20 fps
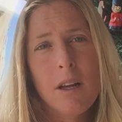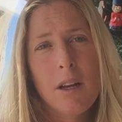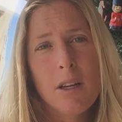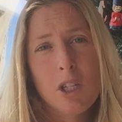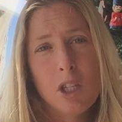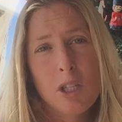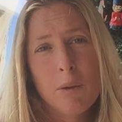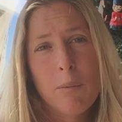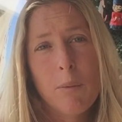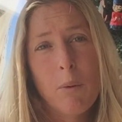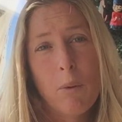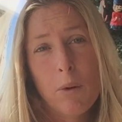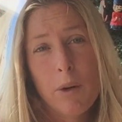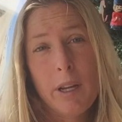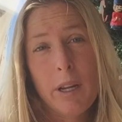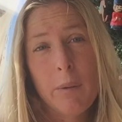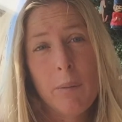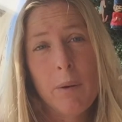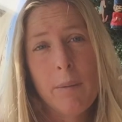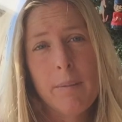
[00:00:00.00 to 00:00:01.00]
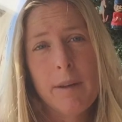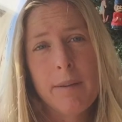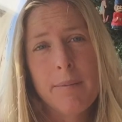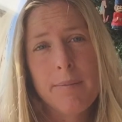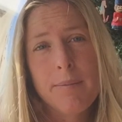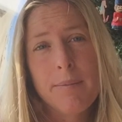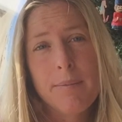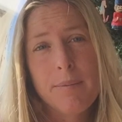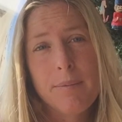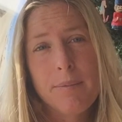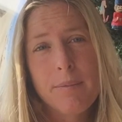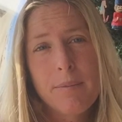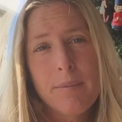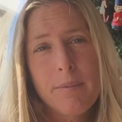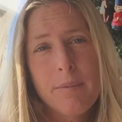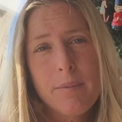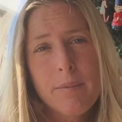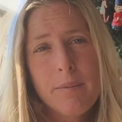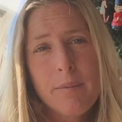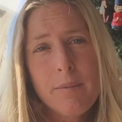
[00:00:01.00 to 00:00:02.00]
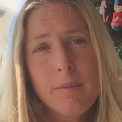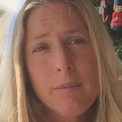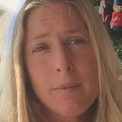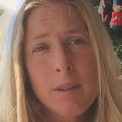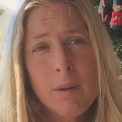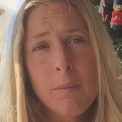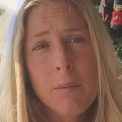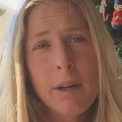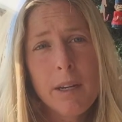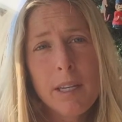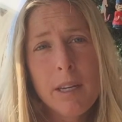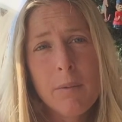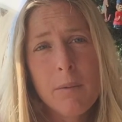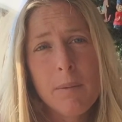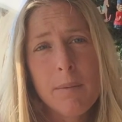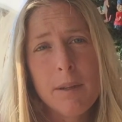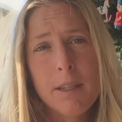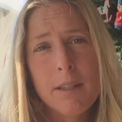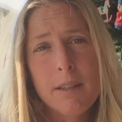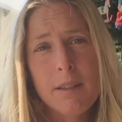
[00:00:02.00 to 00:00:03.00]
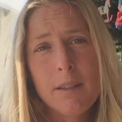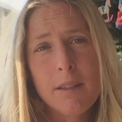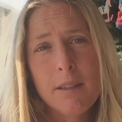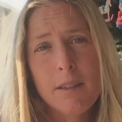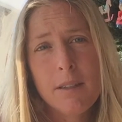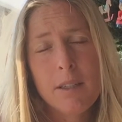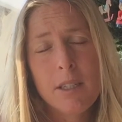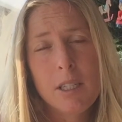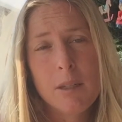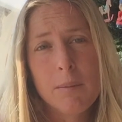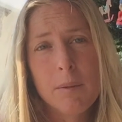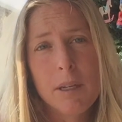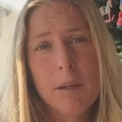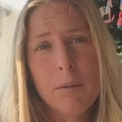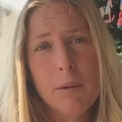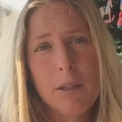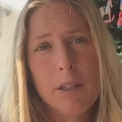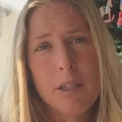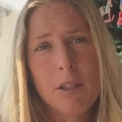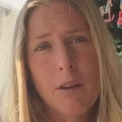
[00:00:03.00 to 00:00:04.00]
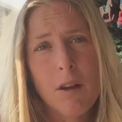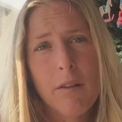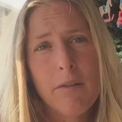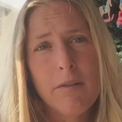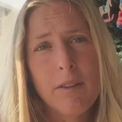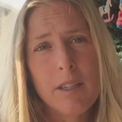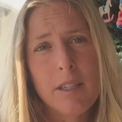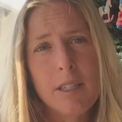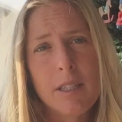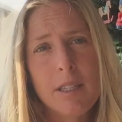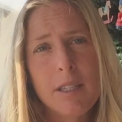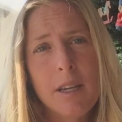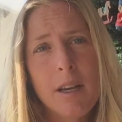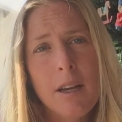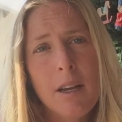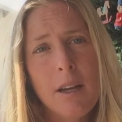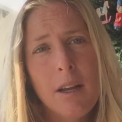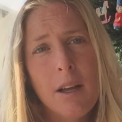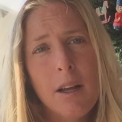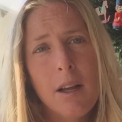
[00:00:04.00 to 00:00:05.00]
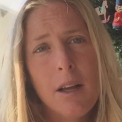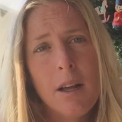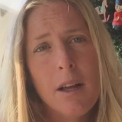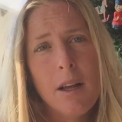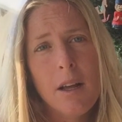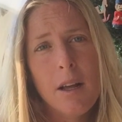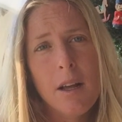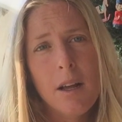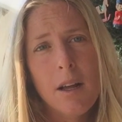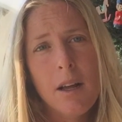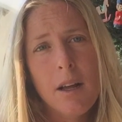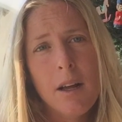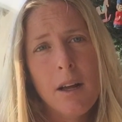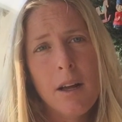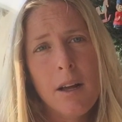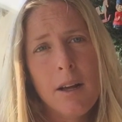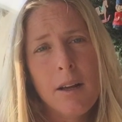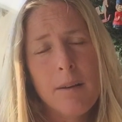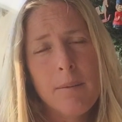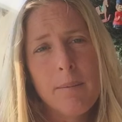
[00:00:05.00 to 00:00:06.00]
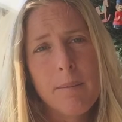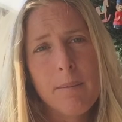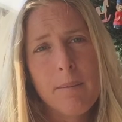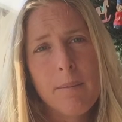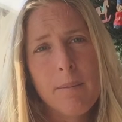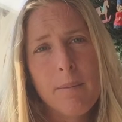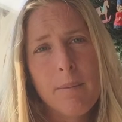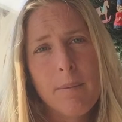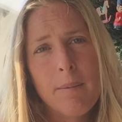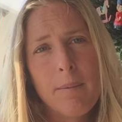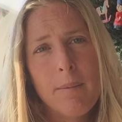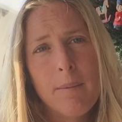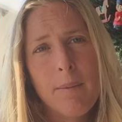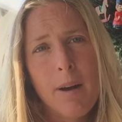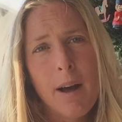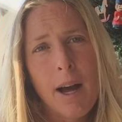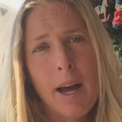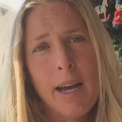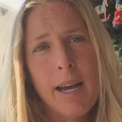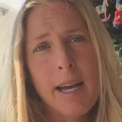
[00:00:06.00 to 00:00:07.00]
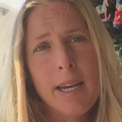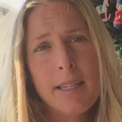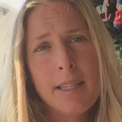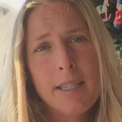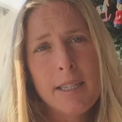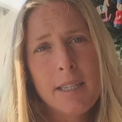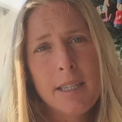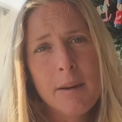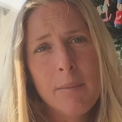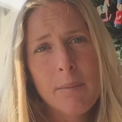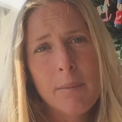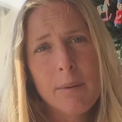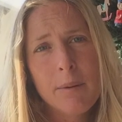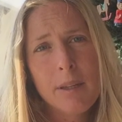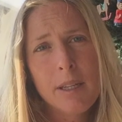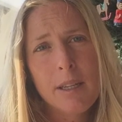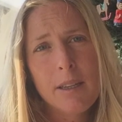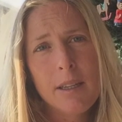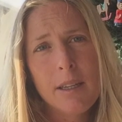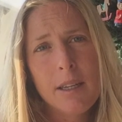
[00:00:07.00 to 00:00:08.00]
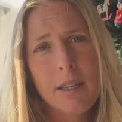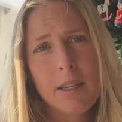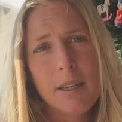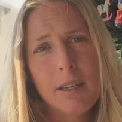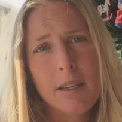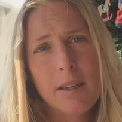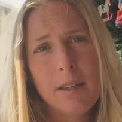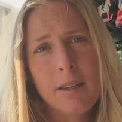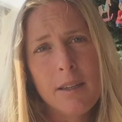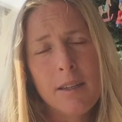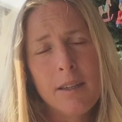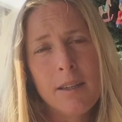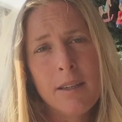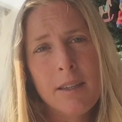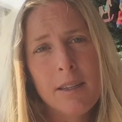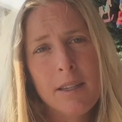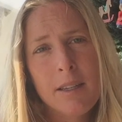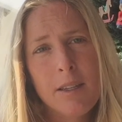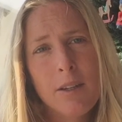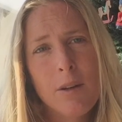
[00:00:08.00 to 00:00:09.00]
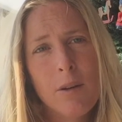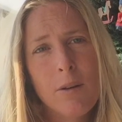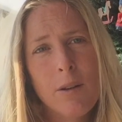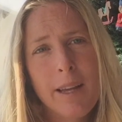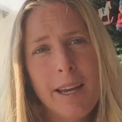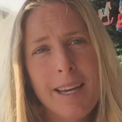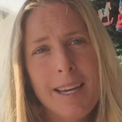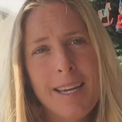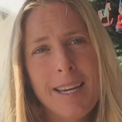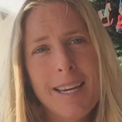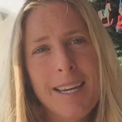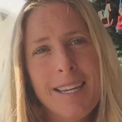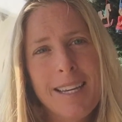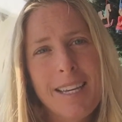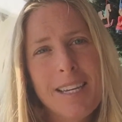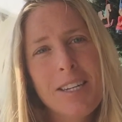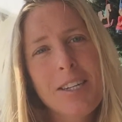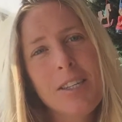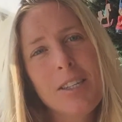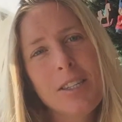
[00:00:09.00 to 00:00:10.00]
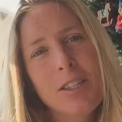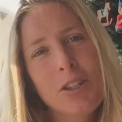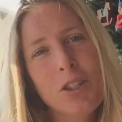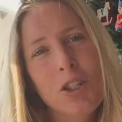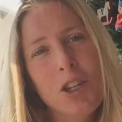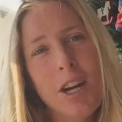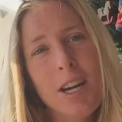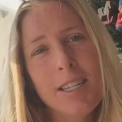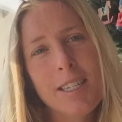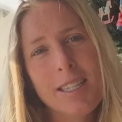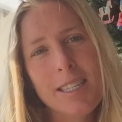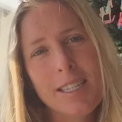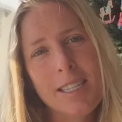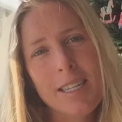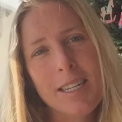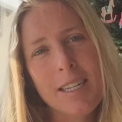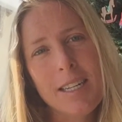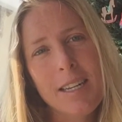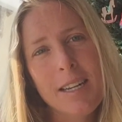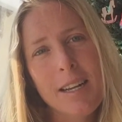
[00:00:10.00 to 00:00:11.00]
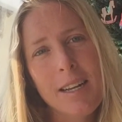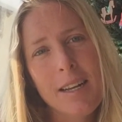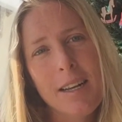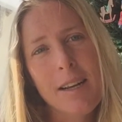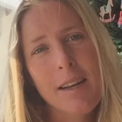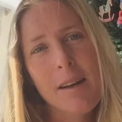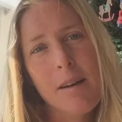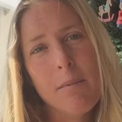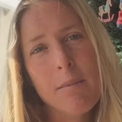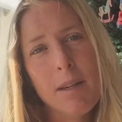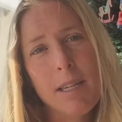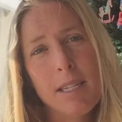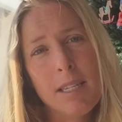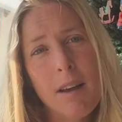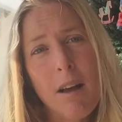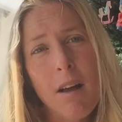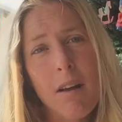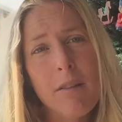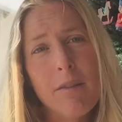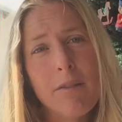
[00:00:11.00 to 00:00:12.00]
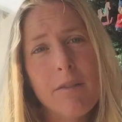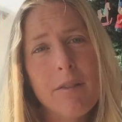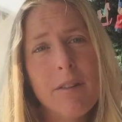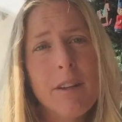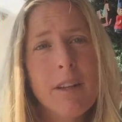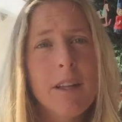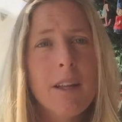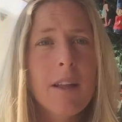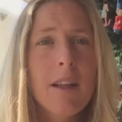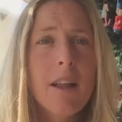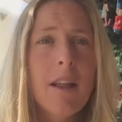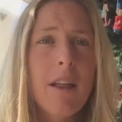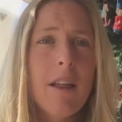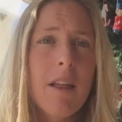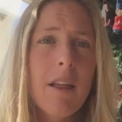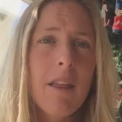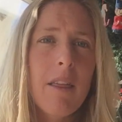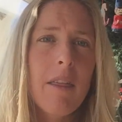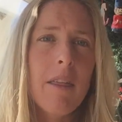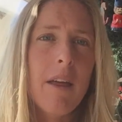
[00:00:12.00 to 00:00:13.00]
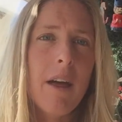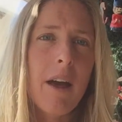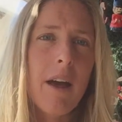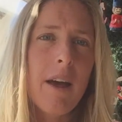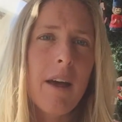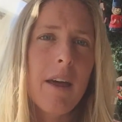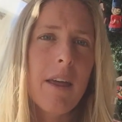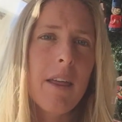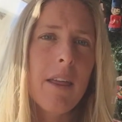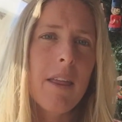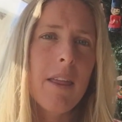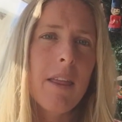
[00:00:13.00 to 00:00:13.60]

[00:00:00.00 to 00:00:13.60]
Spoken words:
supporting women, pregnant women, to be with the dolphins, I had to completely, you know, like heal and trust in myself that